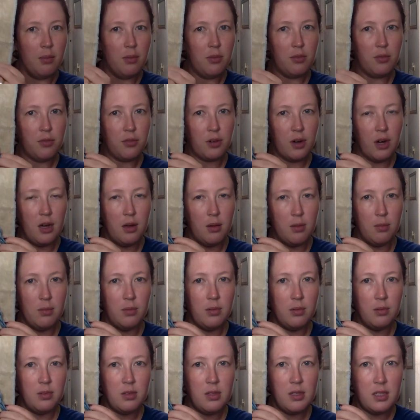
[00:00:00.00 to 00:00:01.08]
from
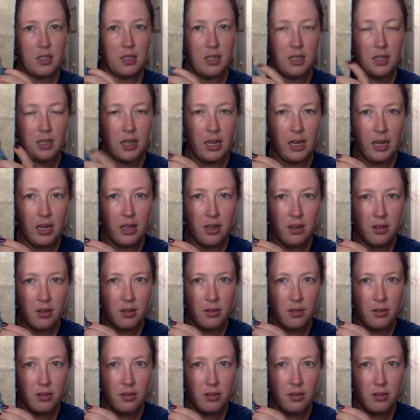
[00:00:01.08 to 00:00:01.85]
Cindy,